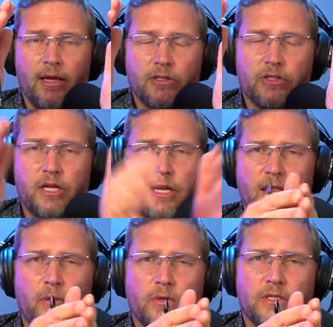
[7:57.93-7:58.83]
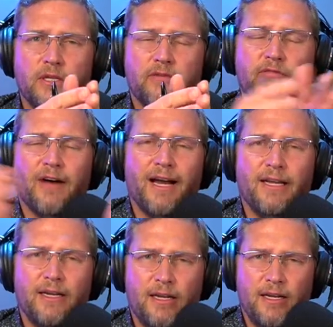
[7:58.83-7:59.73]
city that was
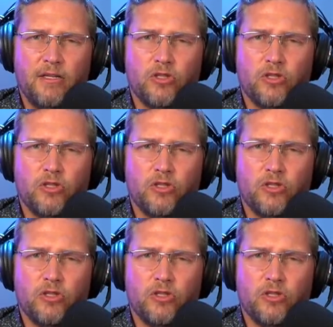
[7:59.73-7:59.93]
divided in